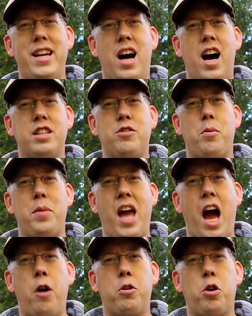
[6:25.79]
knots from the
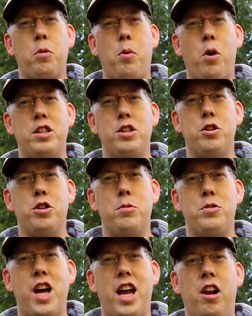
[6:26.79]
Outdoor Boys
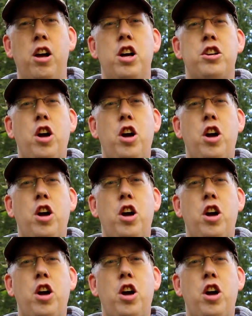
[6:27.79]
YouTube channel,